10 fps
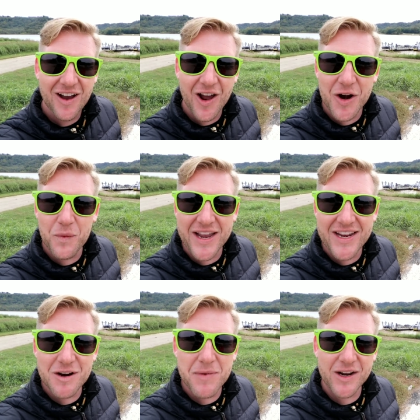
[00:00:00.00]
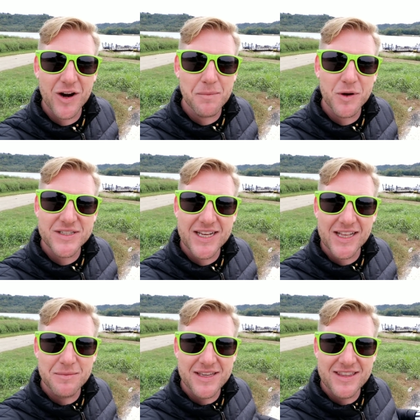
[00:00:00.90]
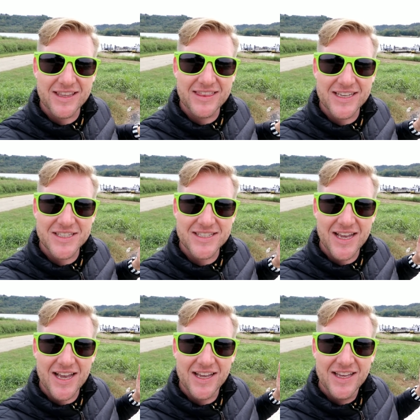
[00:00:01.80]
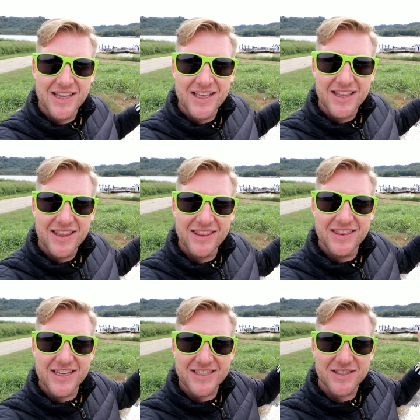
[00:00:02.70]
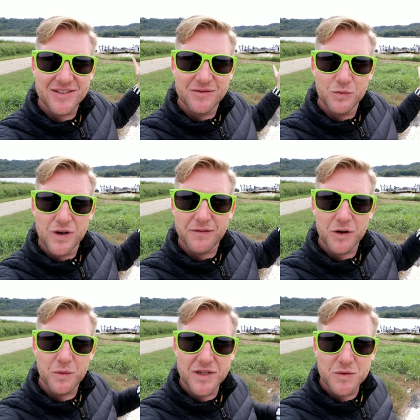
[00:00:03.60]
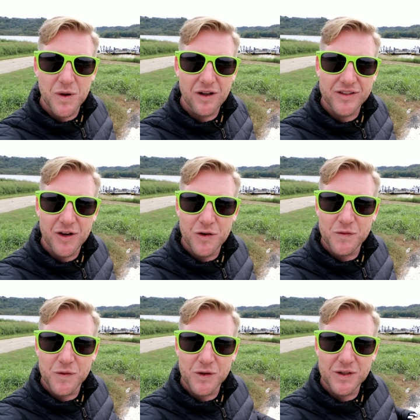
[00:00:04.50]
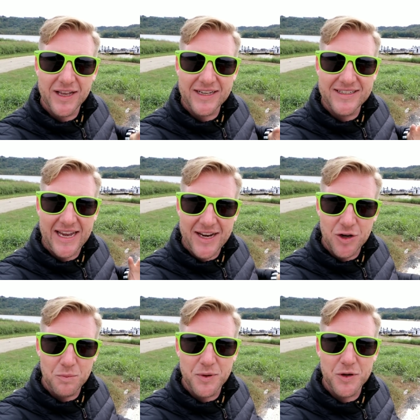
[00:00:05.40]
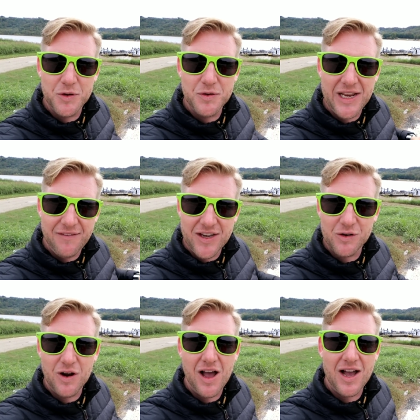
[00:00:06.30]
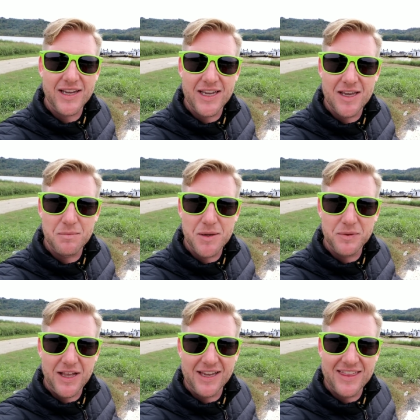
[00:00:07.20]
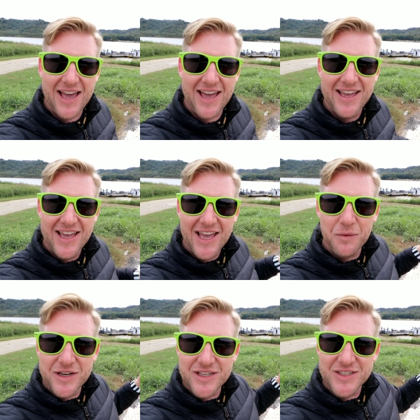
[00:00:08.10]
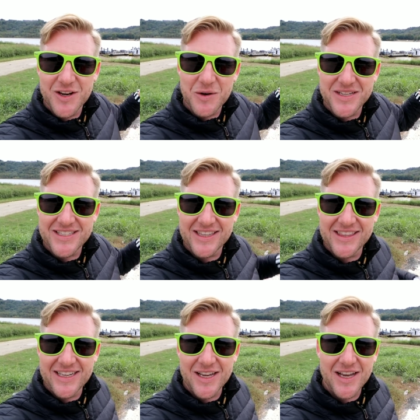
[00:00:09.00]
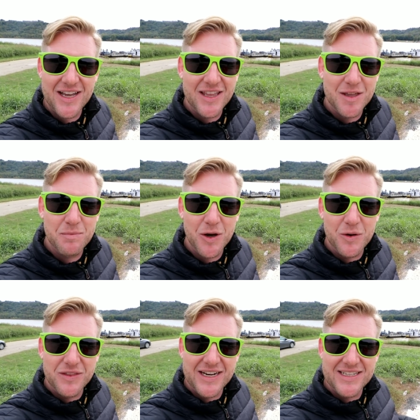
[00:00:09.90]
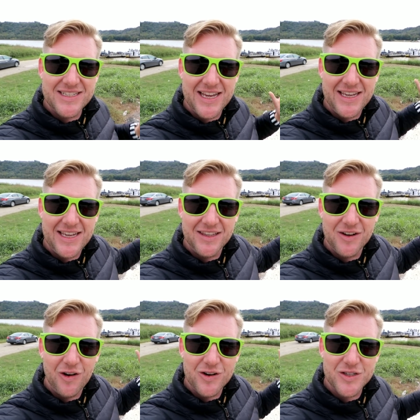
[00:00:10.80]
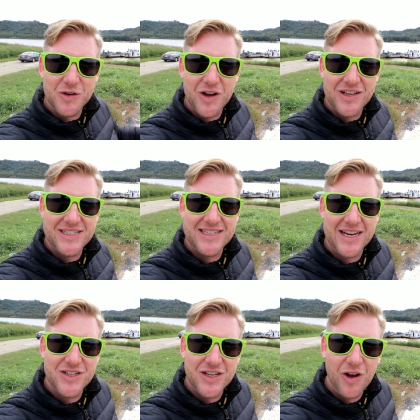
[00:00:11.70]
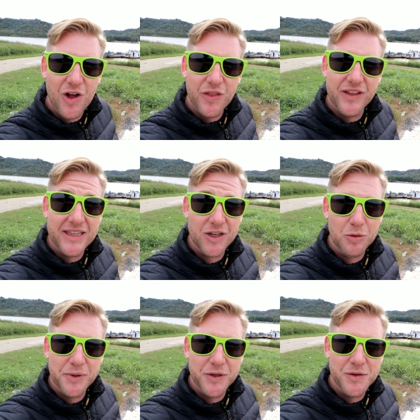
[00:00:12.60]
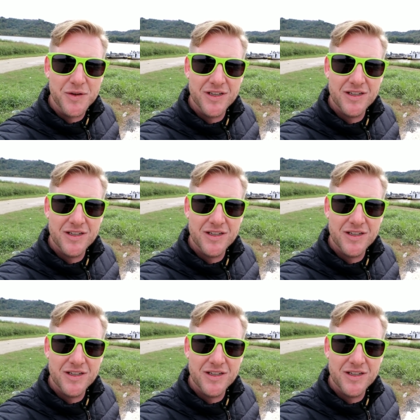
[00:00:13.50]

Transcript: On our way here, my grandpa was telling me that this uh, this river was well known for like Daniel Boone, Davy Crockett, people like that. And we just noticed that the uh, the boat that is taking the cars across is actually called the Little Boone.